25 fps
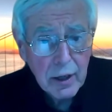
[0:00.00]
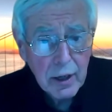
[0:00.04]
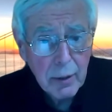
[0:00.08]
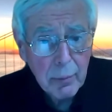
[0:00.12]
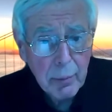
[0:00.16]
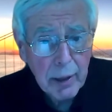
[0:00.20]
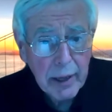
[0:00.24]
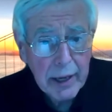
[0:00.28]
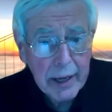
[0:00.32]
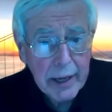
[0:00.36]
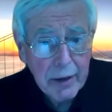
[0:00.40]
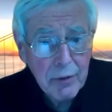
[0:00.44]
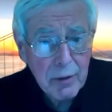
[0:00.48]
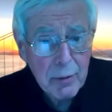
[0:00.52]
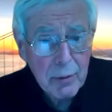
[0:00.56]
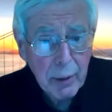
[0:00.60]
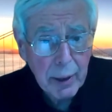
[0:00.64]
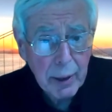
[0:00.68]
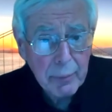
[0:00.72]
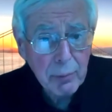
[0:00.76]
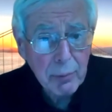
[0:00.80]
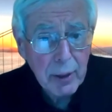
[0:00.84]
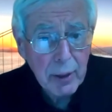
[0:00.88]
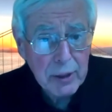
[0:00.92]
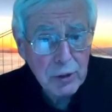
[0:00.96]
by having
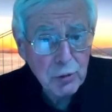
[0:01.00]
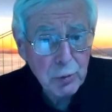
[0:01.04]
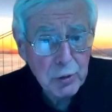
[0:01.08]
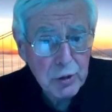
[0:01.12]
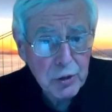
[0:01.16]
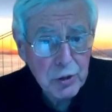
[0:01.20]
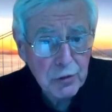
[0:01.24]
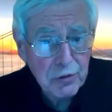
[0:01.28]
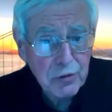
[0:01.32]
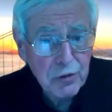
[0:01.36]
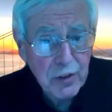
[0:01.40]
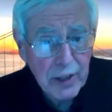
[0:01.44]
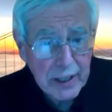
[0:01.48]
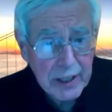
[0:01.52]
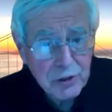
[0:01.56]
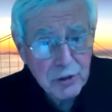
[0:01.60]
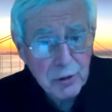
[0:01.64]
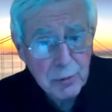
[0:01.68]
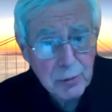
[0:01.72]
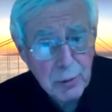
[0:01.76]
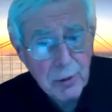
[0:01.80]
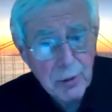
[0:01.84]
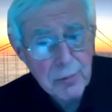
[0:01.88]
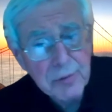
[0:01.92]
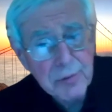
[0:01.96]
pipelines which are
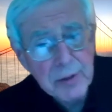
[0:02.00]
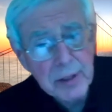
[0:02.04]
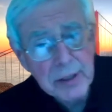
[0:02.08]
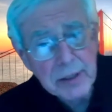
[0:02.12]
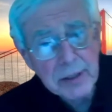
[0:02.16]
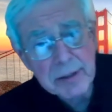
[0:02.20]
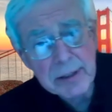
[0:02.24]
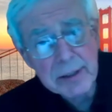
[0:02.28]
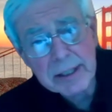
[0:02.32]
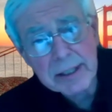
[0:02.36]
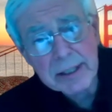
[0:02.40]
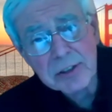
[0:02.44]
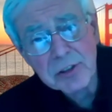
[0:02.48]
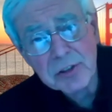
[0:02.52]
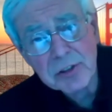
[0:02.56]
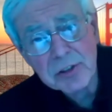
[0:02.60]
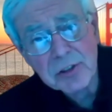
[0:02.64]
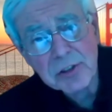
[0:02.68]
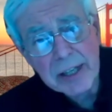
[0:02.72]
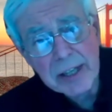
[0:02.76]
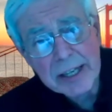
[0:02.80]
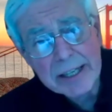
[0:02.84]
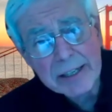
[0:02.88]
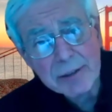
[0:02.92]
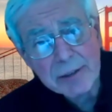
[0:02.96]
flexible, that can
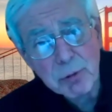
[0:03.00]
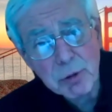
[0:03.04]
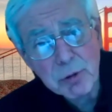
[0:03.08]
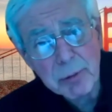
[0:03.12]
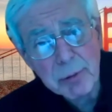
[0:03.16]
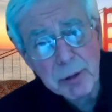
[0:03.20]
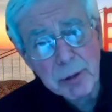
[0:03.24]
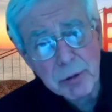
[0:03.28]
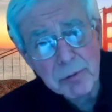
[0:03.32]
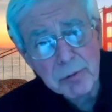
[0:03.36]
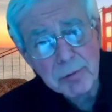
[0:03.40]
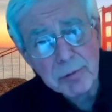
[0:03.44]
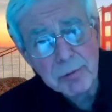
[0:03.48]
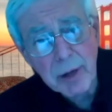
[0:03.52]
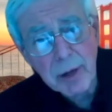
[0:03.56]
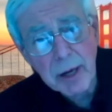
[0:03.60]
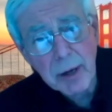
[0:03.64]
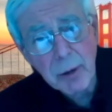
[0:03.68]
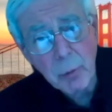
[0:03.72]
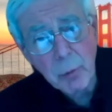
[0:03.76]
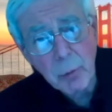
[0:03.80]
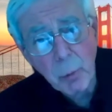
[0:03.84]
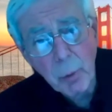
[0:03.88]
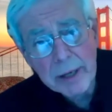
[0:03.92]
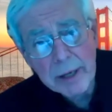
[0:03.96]
sustain movement
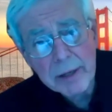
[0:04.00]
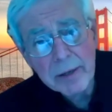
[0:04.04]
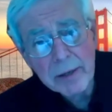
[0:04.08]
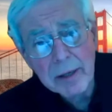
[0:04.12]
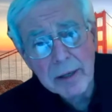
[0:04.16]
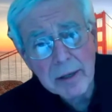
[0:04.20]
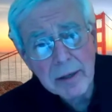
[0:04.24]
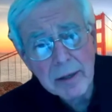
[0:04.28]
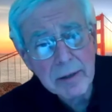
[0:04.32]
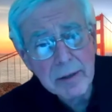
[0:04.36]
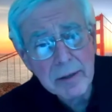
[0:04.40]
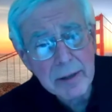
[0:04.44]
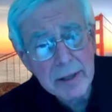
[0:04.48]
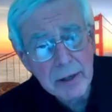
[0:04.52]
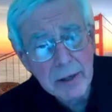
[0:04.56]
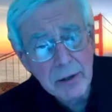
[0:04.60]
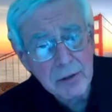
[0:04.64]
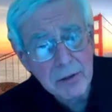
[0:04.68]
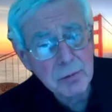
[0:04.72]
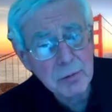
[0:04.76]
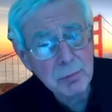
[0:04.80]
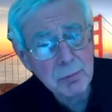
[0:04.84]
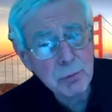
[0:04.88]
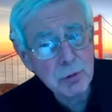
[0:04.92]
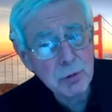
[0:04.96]
when
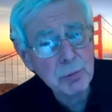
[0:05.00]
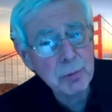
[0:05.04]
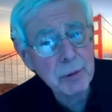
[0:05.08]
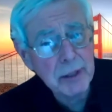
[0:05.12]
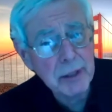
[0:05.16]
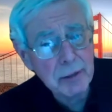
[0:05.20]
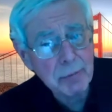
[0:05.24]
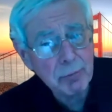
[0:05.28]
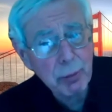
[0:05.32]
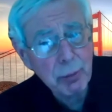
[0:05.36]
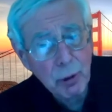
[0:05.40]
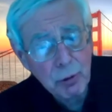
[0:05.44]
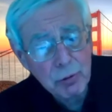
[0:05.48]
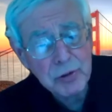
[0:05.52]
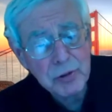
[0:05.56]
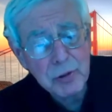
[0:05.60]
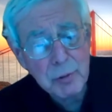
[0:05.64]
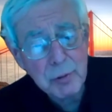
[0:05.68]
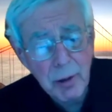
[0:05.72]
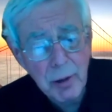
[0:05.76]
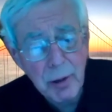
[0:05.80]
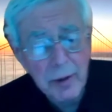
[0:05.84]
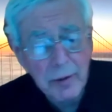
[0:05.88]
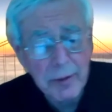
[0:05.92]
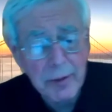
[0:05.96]
there's movement imposed
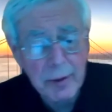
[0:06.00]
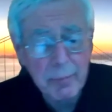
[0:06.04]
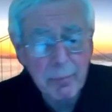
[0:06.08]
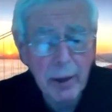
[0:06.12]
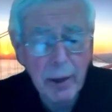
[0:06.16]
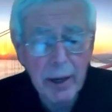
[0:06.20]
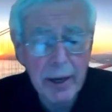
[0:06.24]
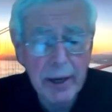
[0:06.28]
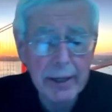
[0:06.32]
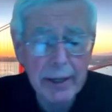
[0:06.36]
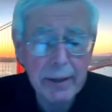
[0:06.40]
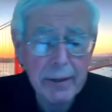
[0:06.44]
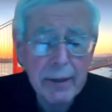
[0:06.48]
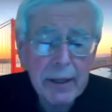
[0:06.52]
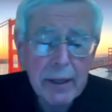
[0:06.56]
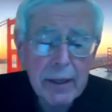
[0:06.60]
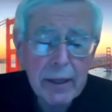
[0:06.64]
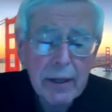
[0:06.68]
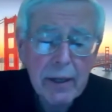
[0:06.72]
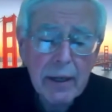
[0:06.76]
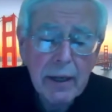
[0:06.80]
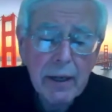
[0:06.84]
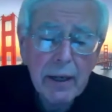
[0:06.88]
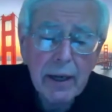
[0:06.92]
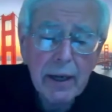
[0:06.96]
upon them by
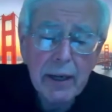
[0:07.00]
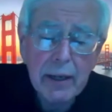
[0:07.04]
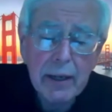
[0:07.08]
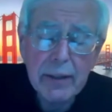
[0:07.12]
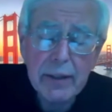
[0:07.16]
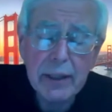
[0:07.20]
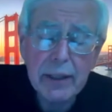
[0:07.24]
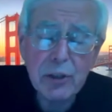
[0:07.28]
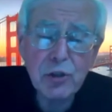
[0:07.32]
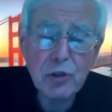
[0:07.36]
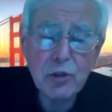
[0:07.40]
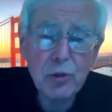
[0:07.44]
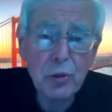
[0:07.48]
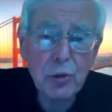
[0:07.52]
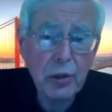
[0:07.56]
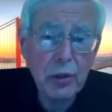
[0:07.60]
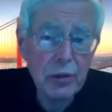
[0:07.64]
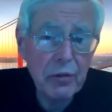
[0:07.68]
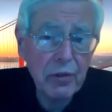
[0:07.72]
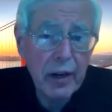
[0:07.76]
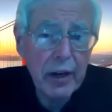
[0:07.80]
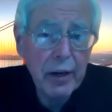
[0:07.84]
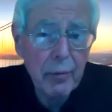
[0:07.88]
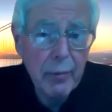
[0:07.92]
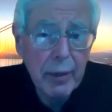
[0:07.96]
the external
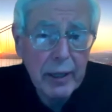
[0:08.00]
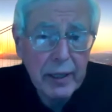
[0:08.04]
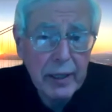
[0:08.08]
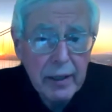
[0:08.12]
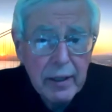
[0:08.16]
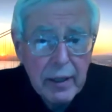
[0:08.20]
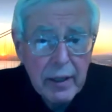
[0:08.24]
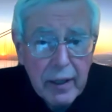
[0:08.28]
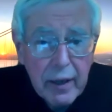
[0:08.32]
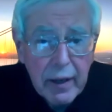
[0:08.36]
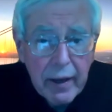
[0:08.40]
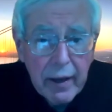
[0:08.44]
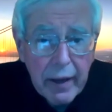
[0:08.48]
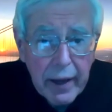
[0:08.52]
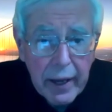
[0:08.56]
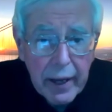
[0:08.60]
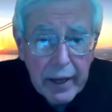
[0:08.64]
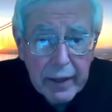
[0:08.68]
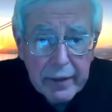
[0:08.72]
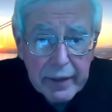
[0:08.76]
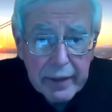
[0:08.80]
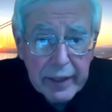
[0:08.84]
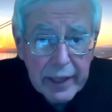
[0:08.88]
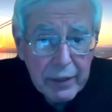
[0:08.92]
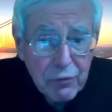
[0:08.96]
environment.
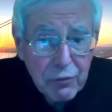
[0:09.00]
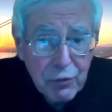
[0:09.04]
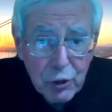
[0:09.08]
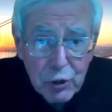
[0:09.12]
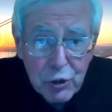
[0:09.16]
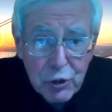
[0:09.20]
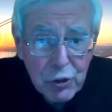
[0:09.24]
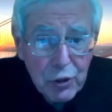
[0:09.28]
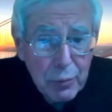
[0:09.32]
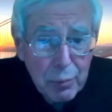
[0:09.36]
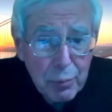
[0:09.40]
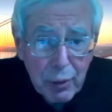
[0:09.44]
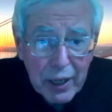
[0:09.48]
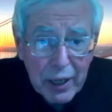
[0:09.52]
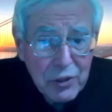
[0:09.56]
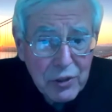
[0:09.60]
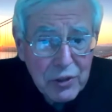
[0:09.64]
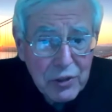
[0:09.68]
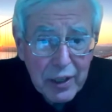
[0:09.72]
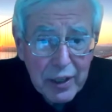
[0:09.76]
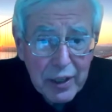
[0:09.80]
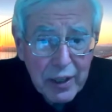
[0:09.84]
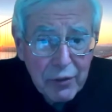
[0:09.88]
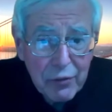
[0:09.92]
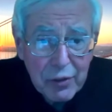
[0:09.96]
And that virtually applies
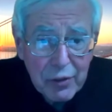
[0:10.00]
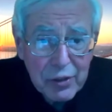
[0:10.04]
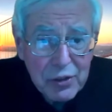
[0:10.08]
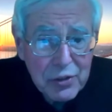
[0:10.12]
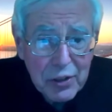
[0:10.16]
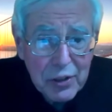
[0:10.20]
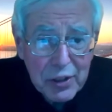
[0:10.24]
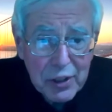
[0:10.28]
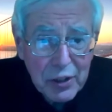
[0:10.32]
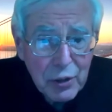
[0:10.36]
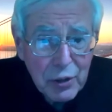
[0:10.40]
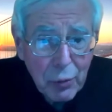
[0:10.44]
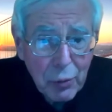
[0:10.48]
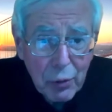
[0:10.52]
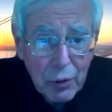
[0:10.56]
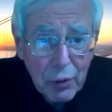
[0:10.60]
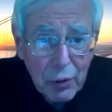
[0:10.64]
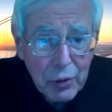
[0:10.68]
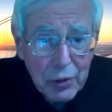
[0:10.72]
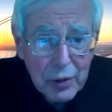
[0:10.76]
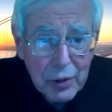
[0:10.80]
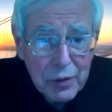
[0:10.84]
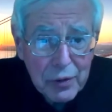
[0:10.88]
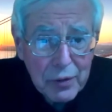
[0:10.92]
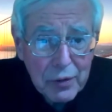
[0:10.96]
to every city in the
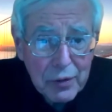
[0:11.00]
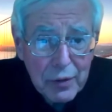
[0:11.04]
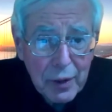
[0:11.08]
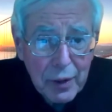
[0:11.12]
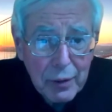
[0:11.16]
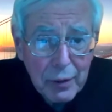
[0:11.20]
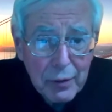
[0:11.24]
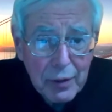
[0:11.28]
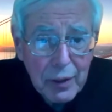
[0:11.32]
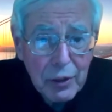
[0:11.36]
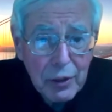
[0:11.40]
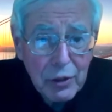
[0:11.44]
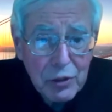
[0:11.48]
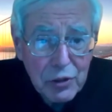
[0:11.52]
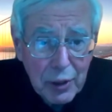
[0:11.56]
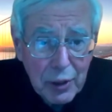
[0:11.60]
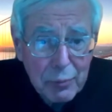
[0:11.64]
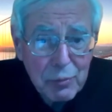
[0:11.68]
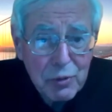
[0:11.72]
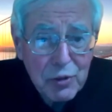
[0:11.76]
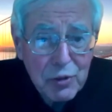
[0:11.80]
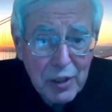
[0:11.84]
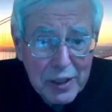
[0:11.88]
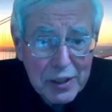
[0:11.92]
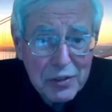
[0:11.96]
world.
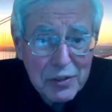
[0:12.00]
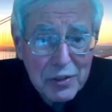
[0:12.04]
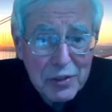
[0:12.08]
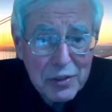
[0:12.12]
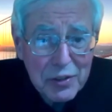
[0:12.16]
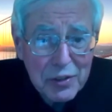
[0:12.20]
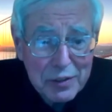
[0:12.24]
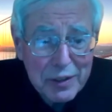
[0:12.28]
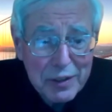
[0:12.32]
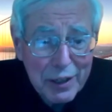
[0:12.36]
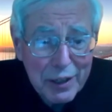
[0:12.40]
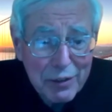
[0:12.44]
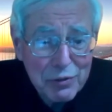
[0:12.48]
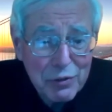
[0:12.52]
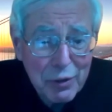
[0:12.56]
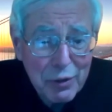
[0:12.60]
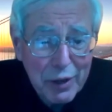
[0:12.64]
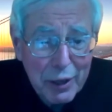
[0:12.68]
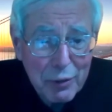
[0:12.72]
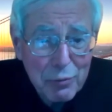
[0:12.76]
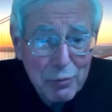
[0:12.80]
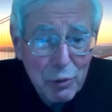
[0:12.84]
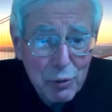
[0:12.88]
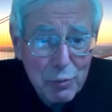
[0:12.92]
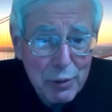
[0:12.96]
Some cities that have
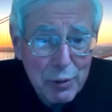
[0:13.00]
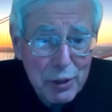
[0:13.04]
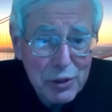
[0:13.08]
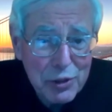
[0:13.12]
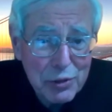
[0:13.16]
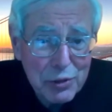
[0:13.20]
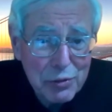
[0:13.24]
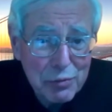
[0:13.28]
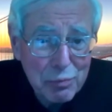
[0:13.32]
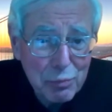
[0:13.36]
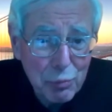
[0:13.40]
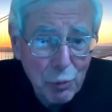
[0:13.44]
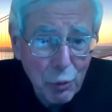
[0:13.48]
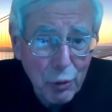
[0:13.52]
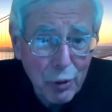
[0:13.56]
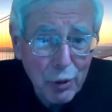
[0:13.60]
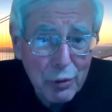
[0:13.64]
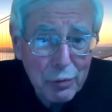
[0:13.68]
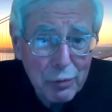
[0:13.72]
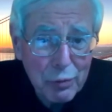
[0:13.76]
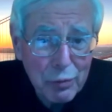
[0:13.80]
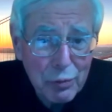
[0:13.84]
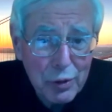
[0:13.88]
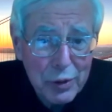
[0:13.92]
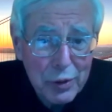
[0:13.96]
ground movements
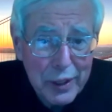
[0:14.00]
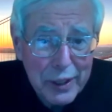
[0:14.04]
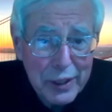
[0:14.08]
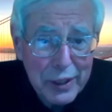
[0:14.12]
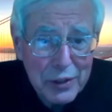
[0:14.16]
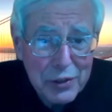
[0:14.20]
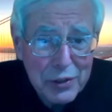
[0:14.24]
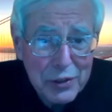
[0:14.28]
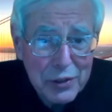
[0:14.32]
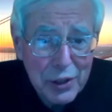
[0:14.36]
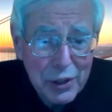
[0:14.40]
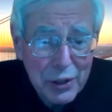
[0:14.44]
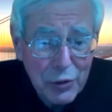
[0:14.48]
more related to